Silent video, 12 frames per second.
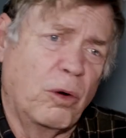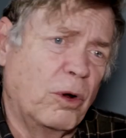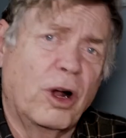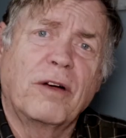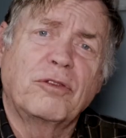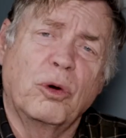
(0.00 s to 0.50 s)
We went
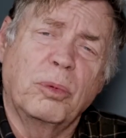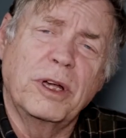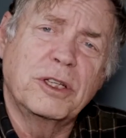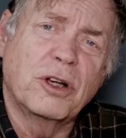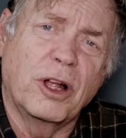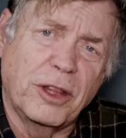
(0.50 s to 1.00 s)
off to a
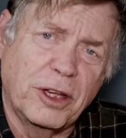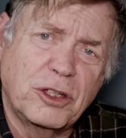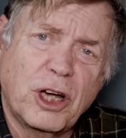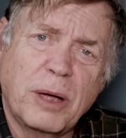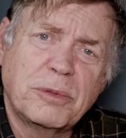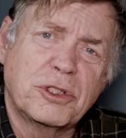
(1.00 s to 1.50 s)
place called the
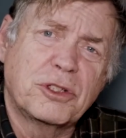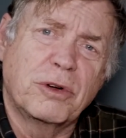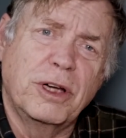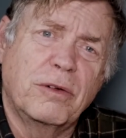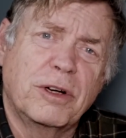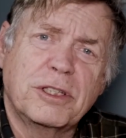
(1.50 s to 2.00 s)
Tompson
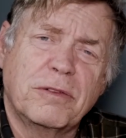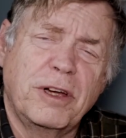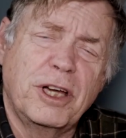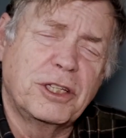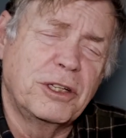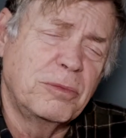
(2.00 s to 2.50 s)
St
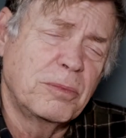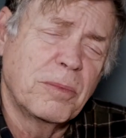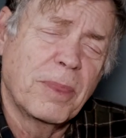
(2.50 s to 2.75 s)
reservation,